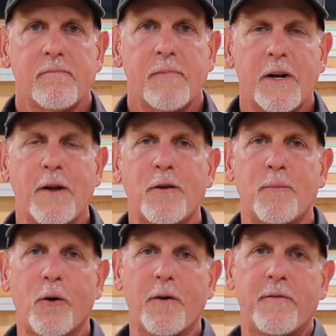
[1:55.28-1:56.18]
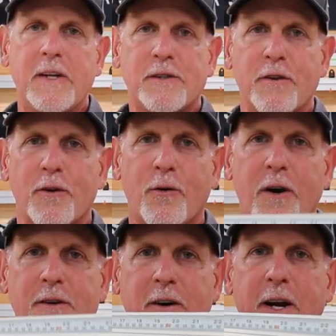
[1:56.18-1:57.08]
Another important feature of the
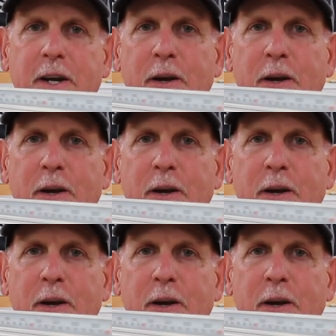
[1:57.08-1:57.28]
quad track,